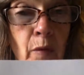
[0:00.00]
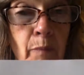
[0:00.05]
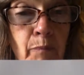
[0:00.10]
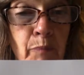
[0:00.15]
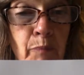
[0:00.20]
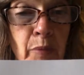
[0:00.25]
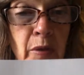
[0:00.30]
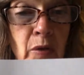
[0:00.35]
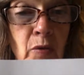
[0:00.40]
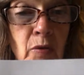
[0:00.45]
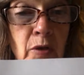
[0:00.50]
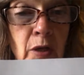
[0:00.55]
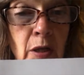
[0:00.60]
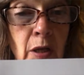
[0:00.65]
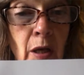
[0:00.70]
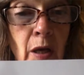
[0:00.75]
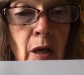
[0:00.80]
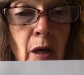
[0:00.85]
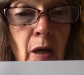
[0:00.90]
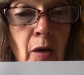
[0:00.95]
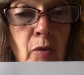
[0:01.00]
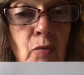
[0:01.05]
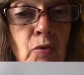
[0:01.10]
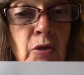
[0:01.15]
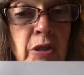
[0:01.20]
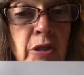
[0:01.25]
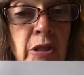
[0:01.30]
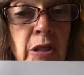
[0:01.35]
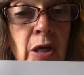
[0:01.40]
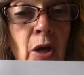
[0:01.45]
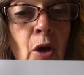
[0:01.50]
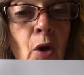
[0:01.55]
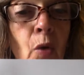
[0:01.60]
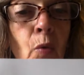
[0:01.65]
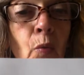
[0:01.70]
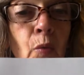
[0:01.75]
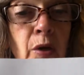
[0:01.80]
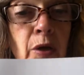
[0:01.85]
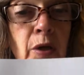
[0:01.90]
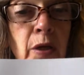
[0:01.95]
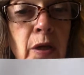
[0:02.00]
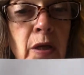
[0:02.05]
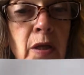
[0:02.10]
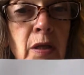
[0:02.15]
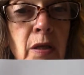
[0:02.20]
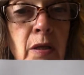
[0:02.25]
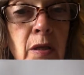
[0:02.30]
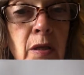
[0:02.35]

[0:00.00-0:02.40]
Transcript: building a house, we need